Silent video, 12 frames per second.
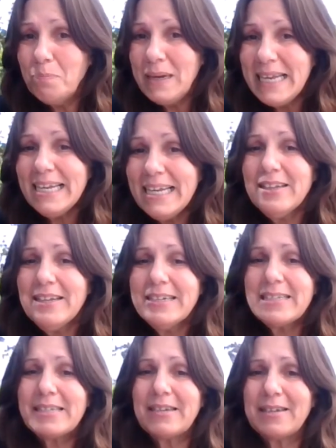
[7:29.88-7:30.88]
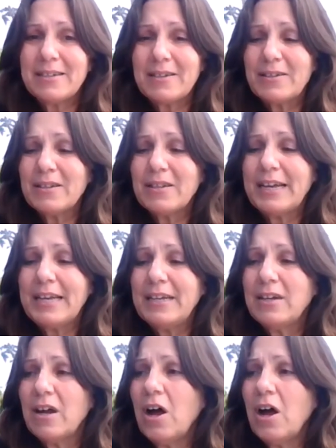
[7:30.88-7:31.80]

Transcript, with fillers: meaningless, like,